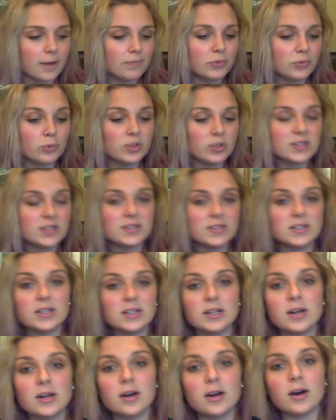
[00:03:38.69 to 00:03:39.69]
We
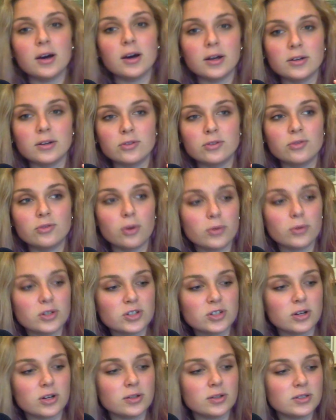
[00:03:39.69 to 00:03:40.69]
see a grown
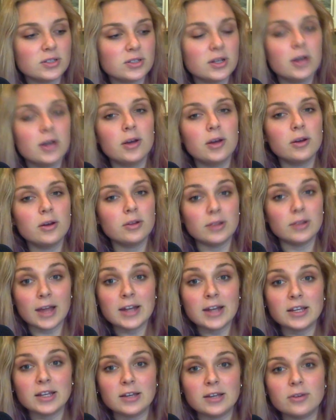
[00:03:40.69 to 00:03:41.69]
adult,
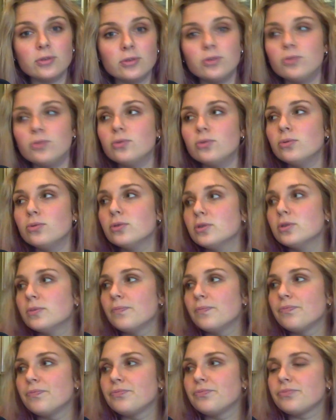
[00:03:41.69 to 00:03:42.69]
Lenny, who
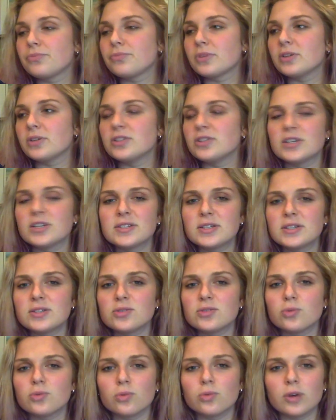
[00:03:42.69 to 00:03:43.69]

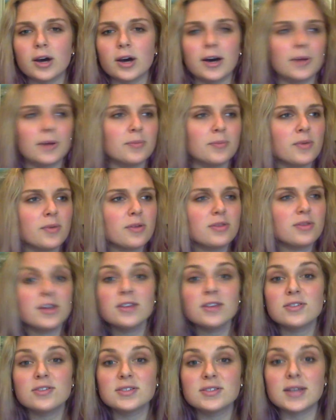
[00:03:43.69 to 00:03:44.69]
doesn't think
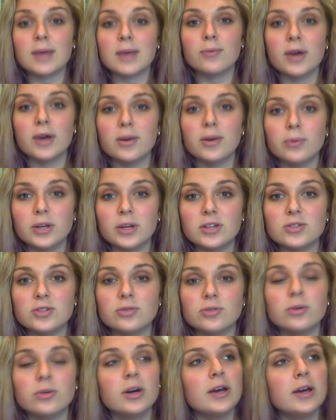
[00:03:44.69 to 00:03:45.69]
the same way we
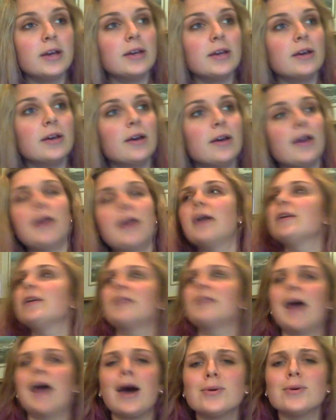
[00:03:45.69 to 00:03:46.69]
do. And
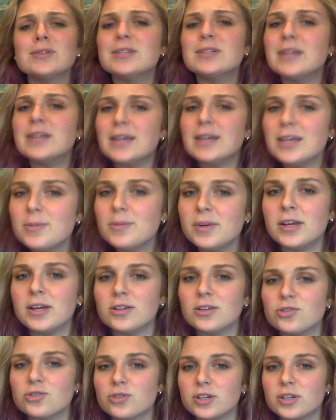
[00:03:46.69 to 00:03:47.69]
how is he being
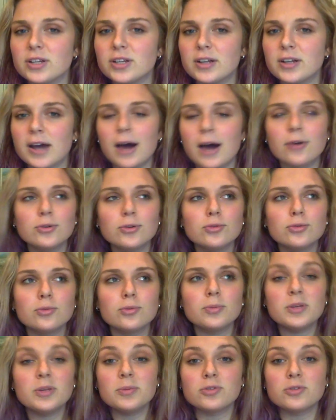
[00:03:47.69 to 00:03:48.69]
treated? How do
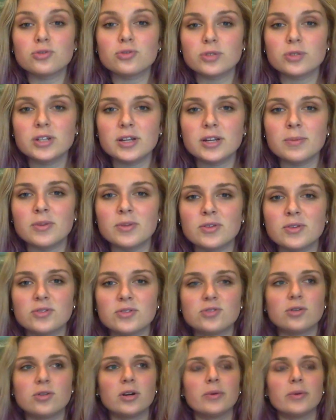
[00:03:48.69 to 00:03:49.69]
people treat him in this
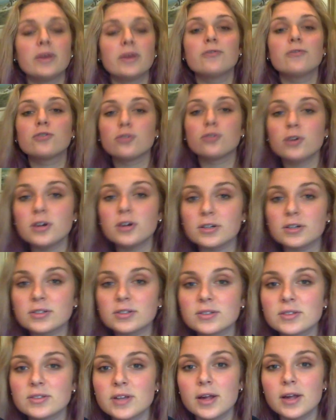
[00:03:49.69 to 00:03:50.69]
story? We have
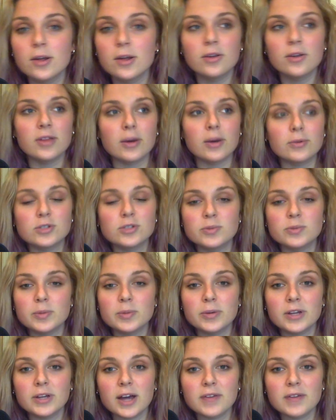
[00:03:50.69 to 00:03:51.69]
Crooks. That one should be
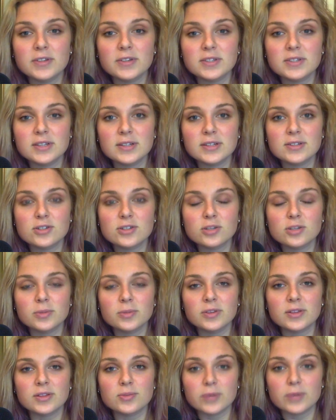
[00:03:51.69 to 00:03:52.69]
pretty obvious, ladies and gentlemen,
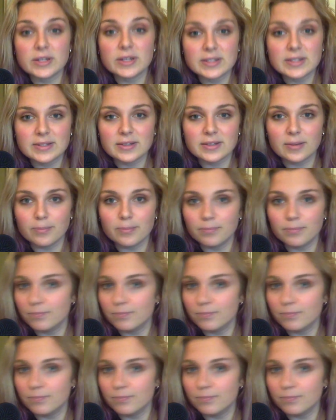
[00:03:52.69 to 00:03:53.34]
that's racism.